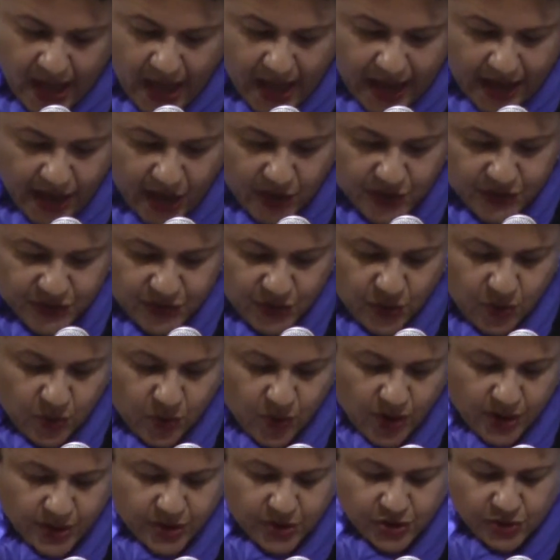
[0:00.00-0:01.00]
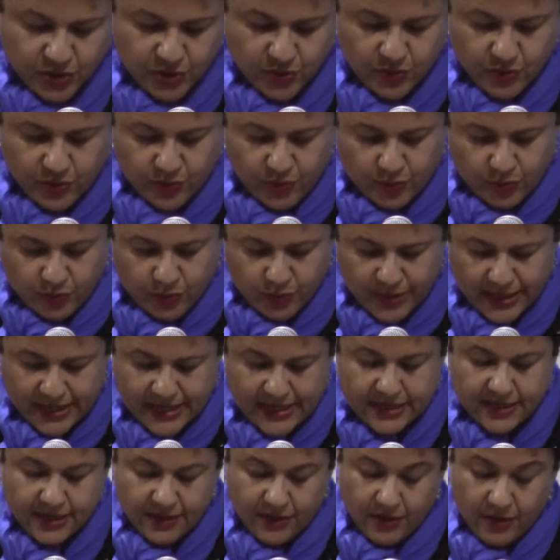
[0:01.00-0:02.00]
I also want to
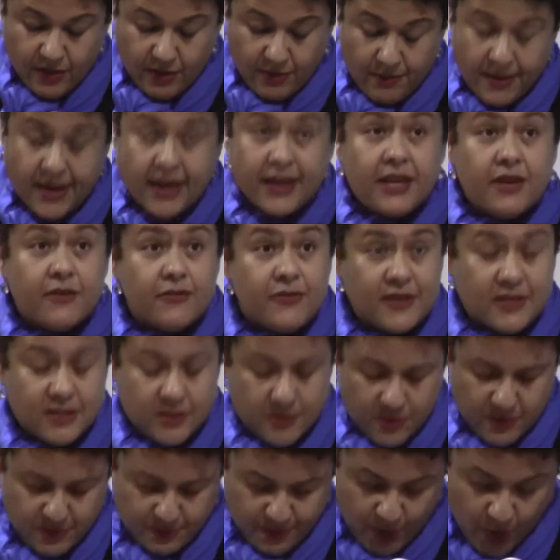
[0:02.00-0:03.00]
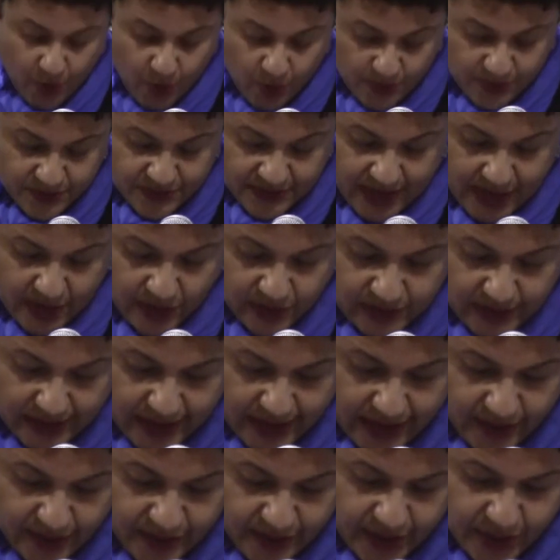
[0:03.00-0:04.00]
read many of these poems out
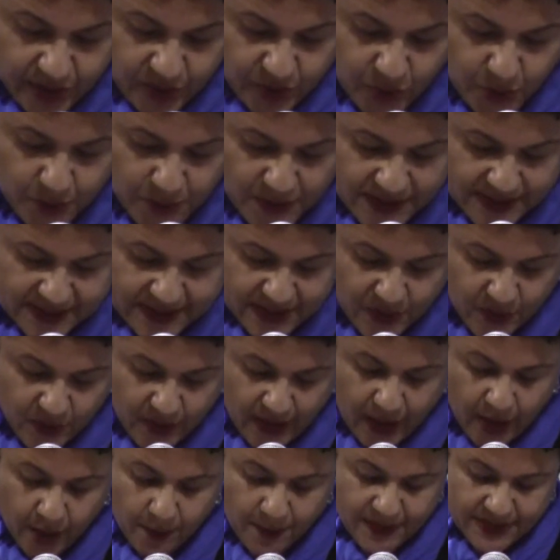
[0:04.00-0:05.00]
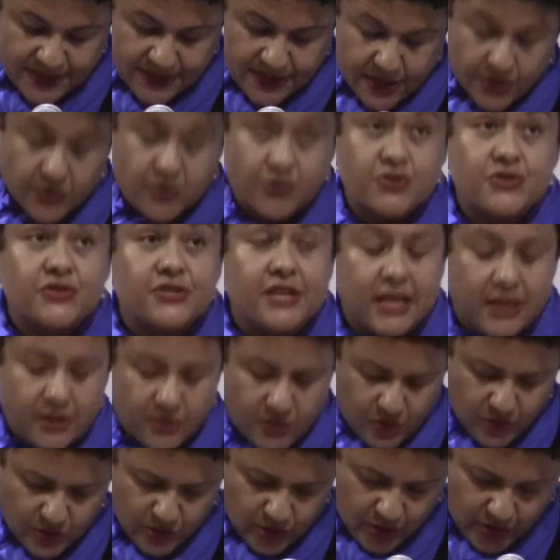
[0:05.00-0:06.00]
loud in groupings that will help us
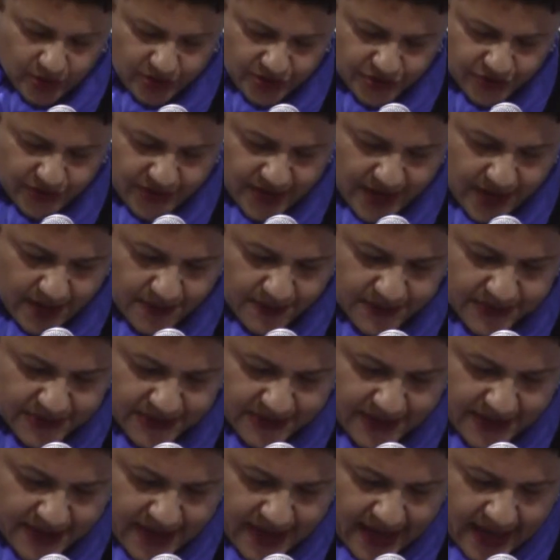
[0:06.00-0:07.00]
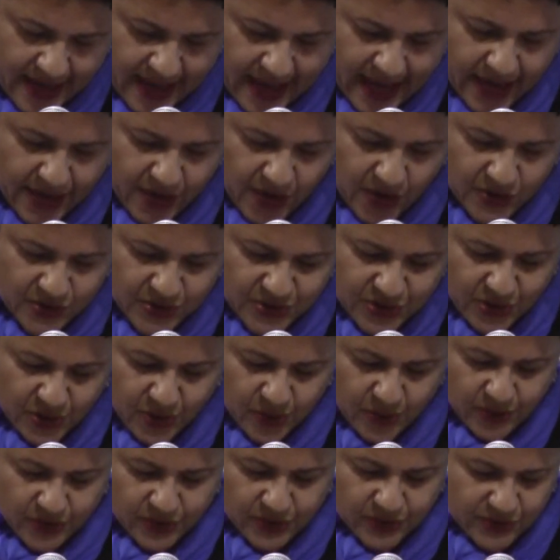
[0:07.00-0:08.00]
understand her larger aims, and
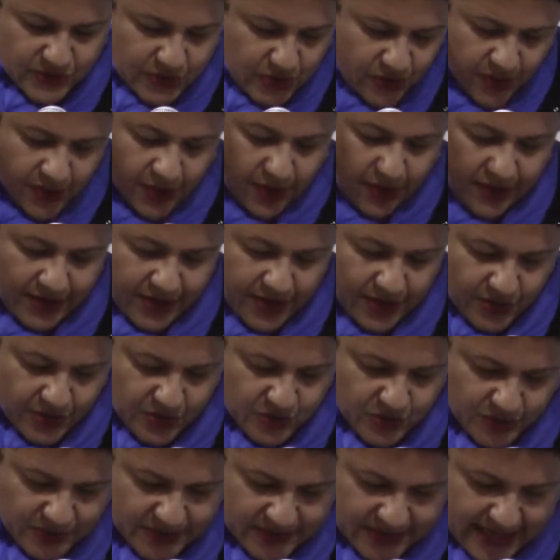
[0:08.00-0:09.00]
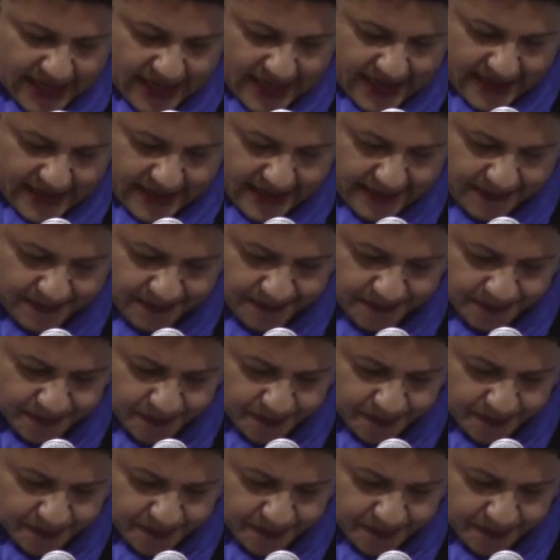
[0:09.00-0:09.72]
also so that our ears will take it in.